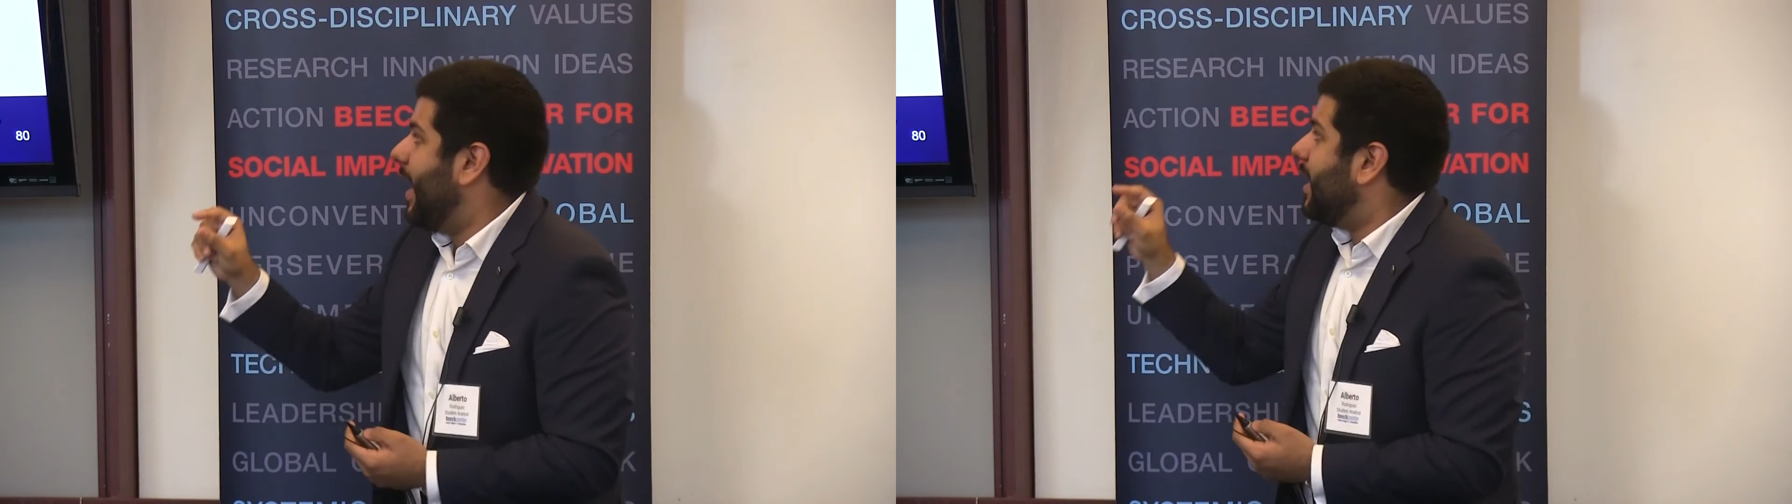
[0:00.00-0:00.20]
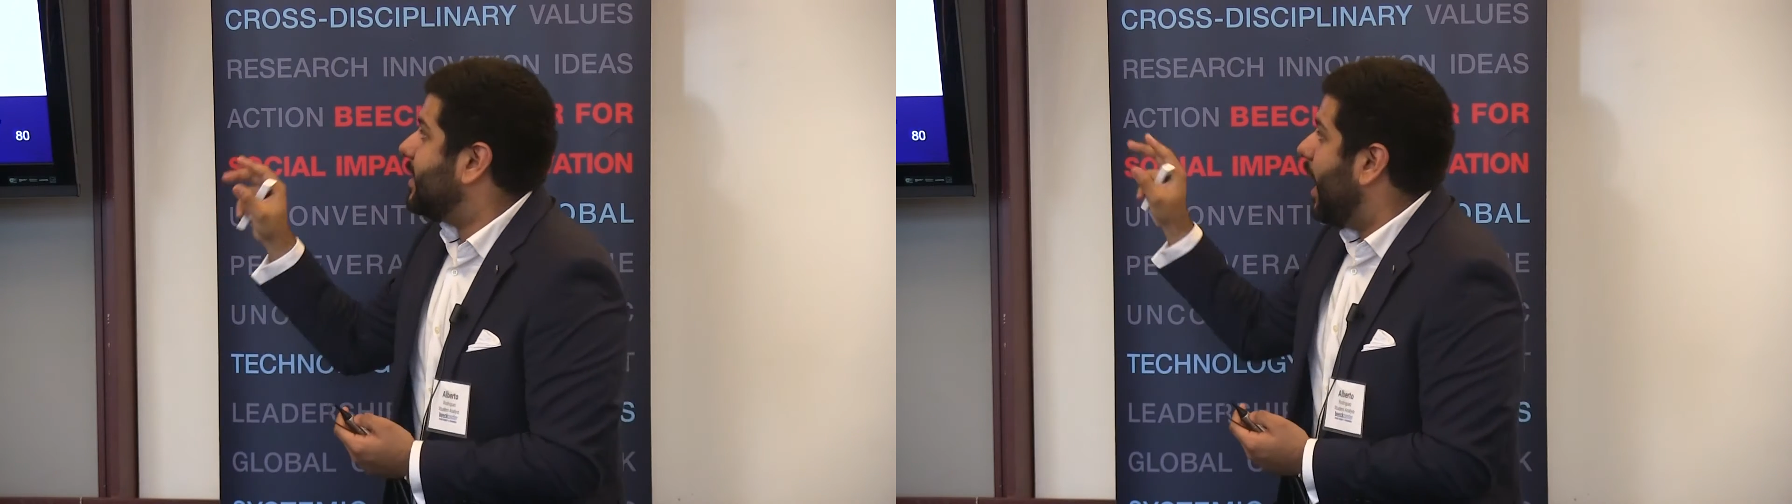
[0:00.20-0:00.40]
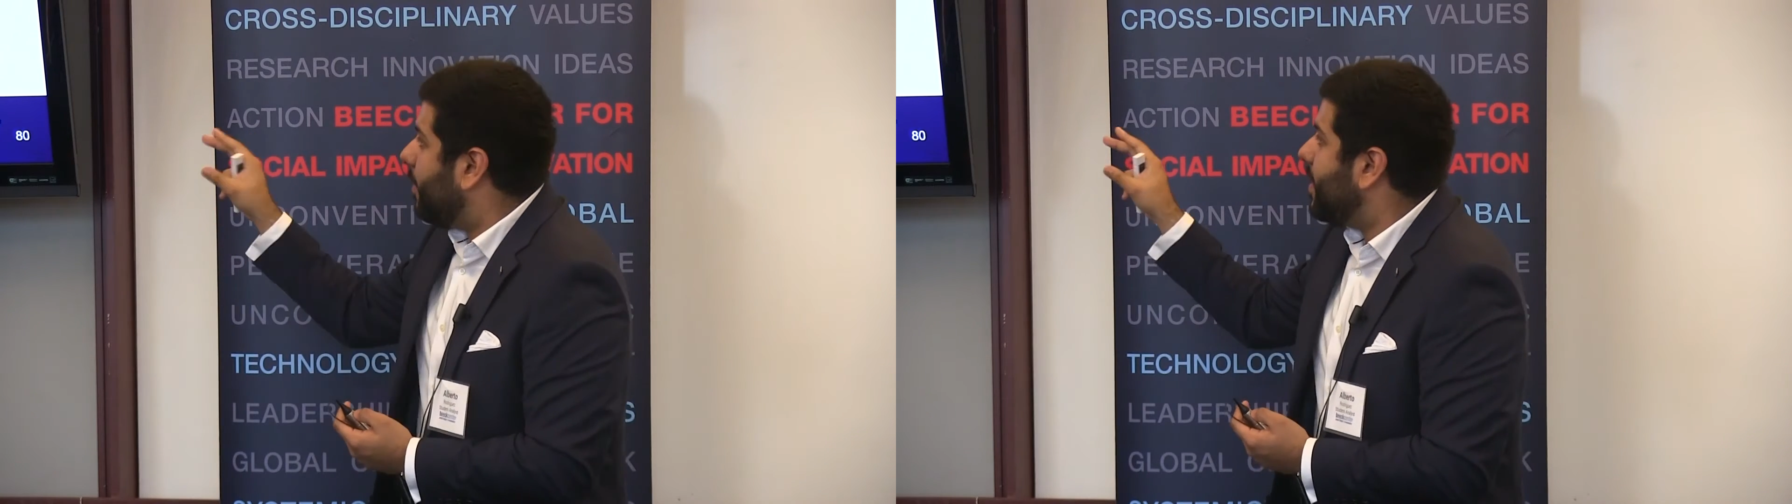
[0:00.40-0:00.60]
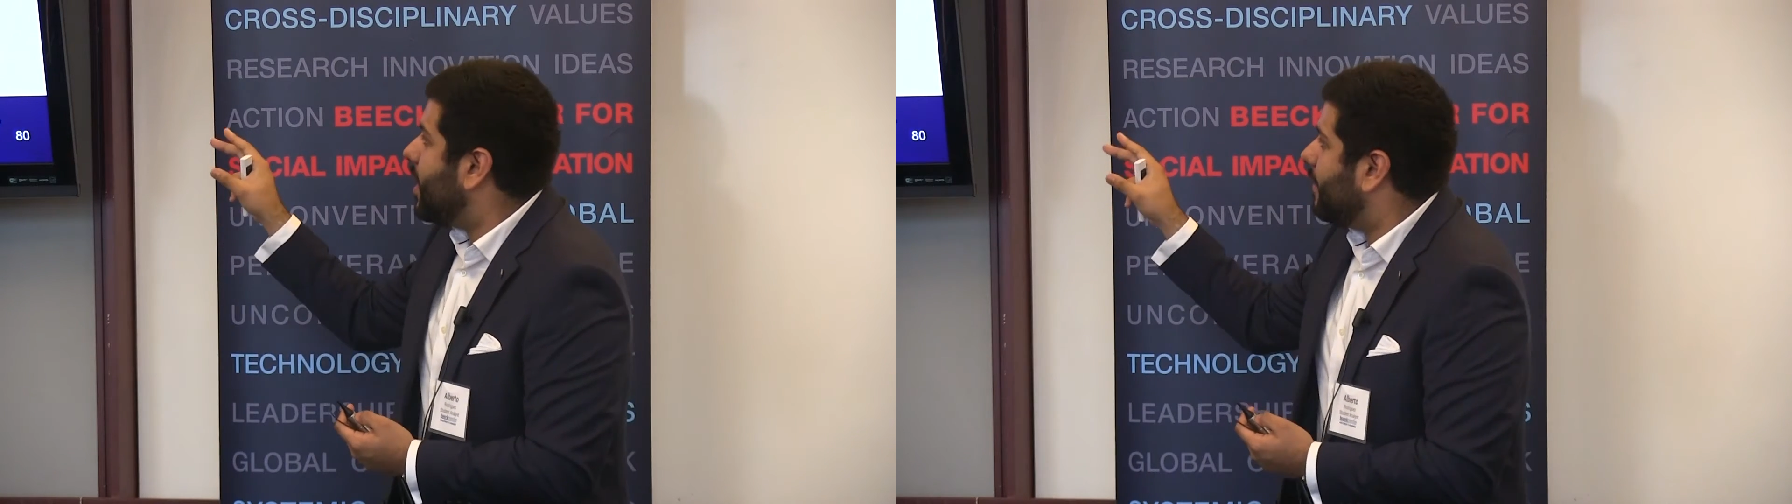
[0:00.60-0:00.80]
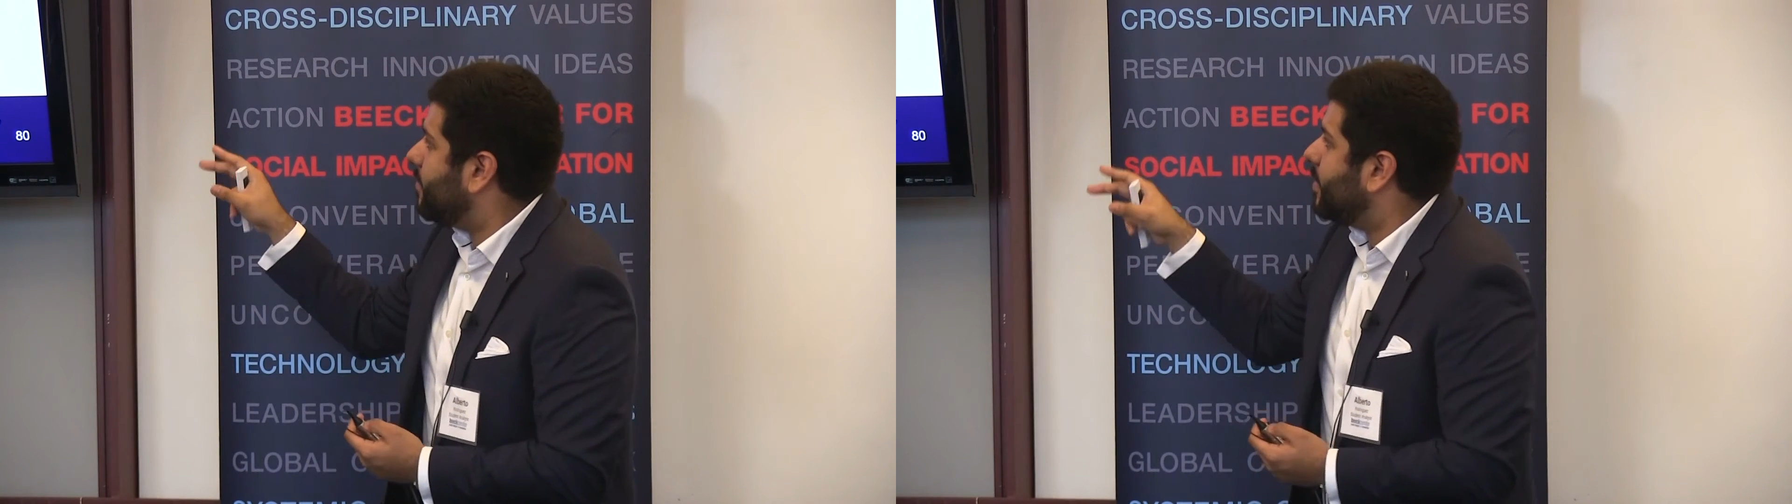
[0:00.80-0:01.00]
And it's
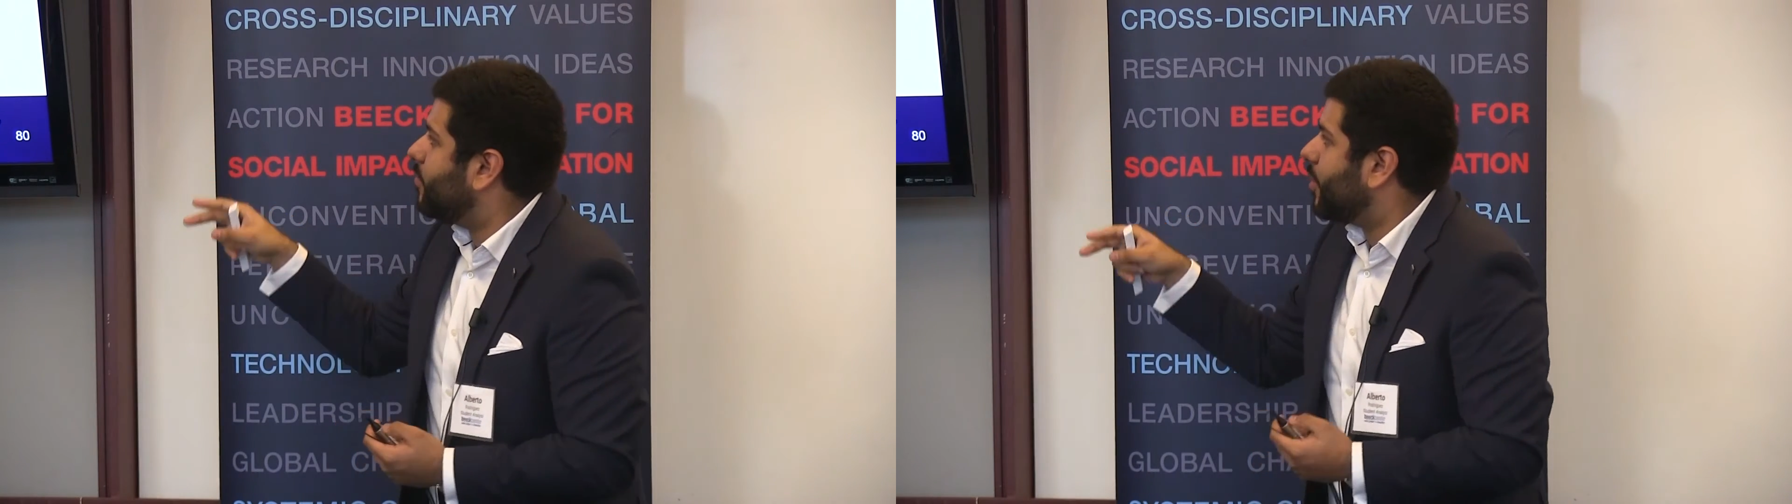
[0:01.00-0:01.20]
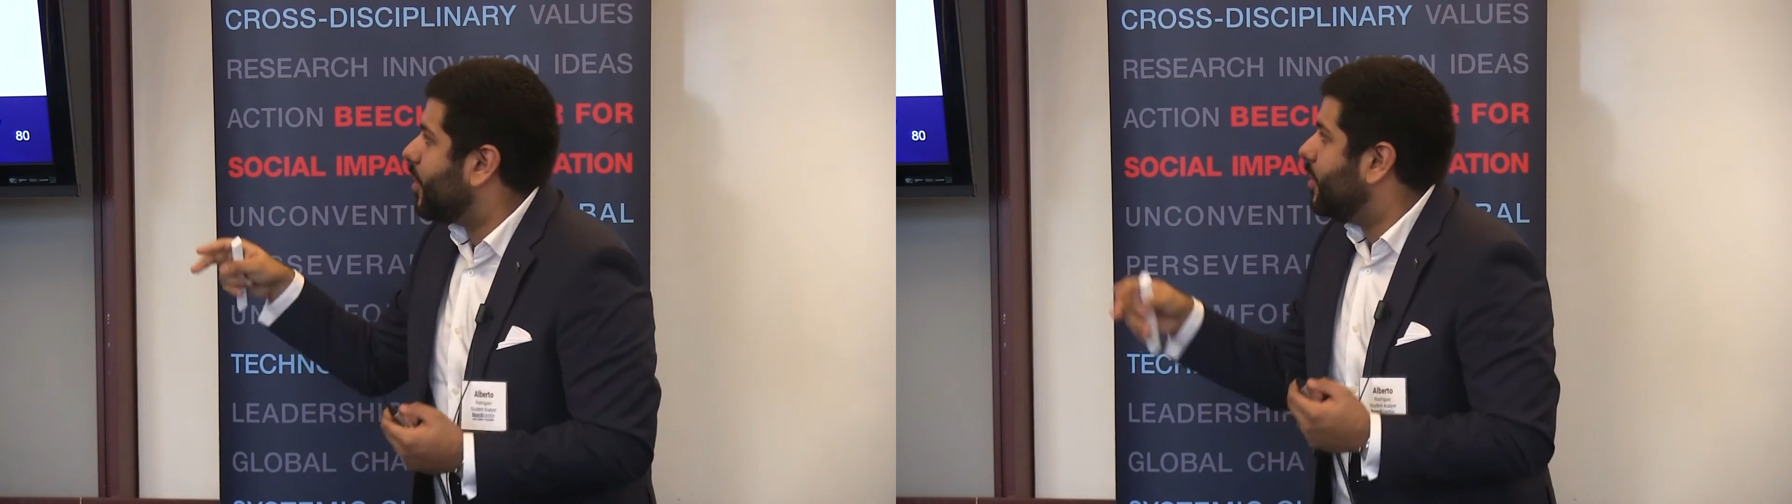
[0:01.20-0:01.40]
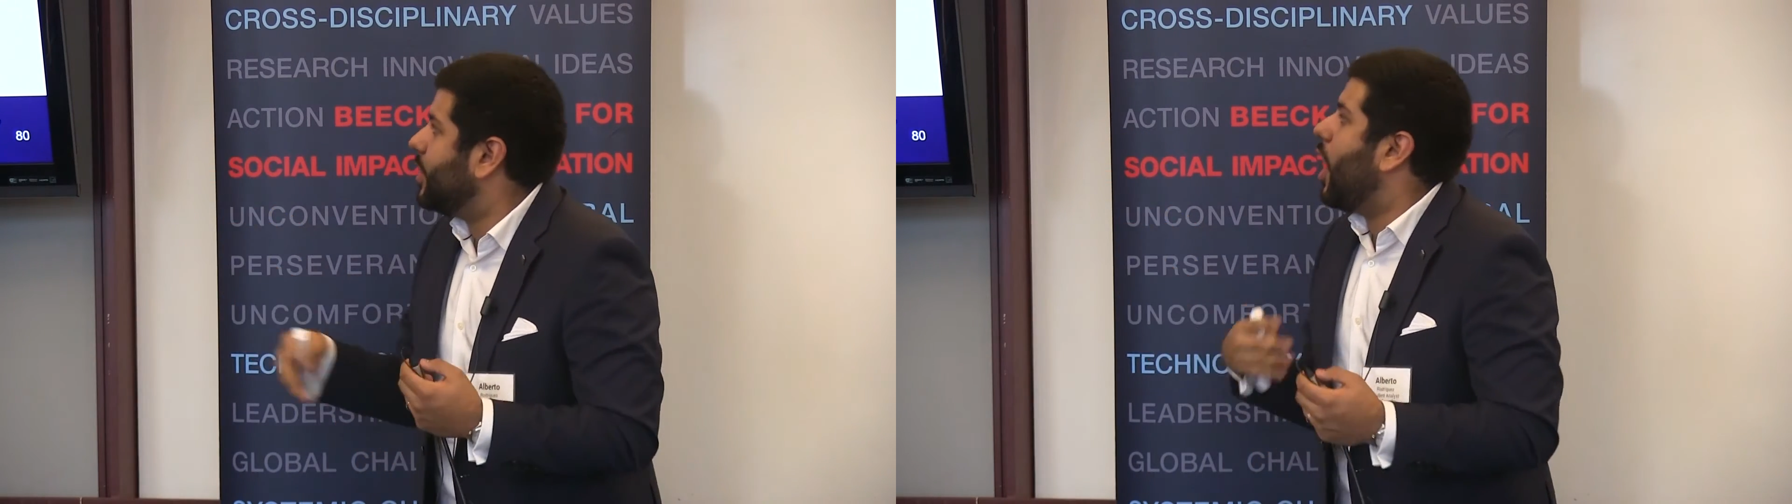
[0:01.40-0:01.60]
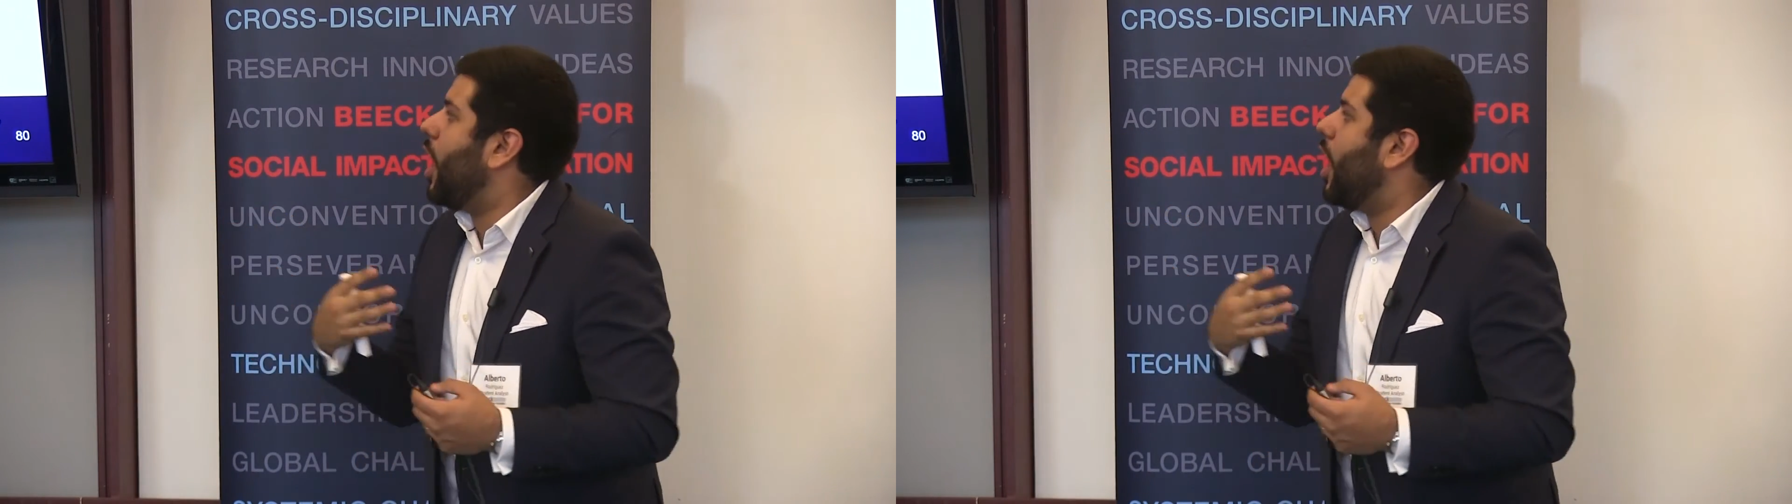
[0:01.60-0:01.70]
helping government workers